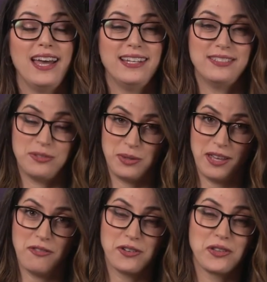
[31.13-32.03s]
And
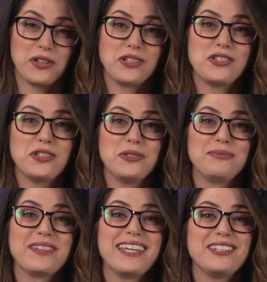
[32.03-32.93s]
without further ado,
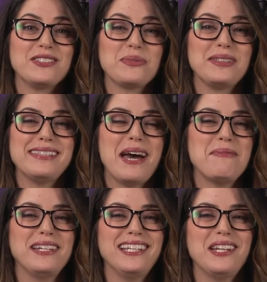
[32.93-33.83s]
here's what's
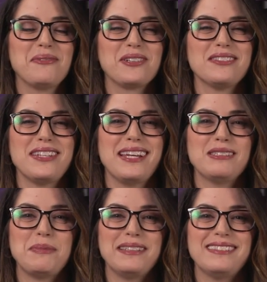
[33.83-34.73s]
happening in World of
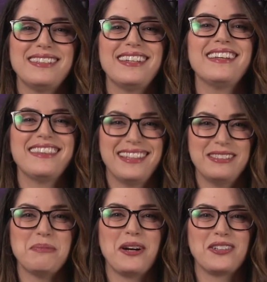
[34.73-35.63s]
Tanks PC
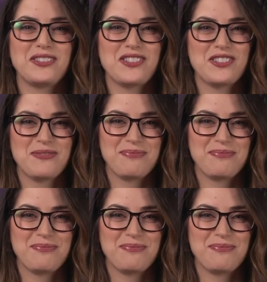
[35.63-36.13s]
this March.